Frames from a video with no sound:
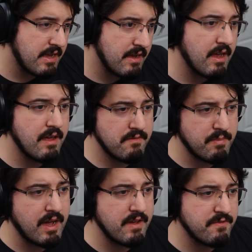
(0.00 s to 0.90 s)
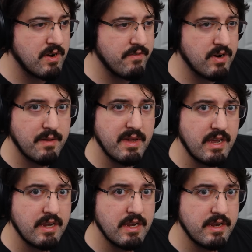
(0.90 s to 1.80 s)
And by forever, I
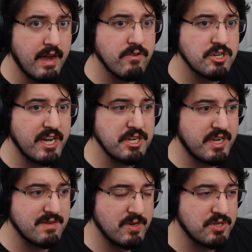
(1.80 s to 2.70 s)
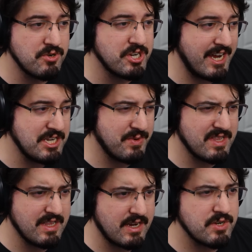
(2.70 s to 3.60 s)
mean never changing as opposed to changing
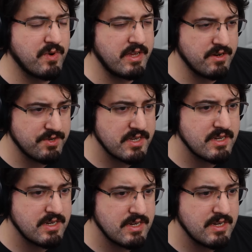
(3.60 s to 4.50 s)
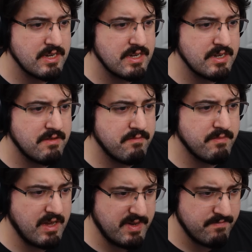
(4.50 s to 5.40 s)
within the next 20 years.
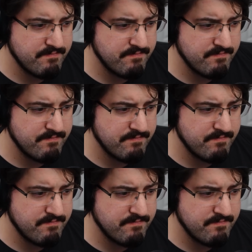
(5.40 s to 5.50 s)
Maybe.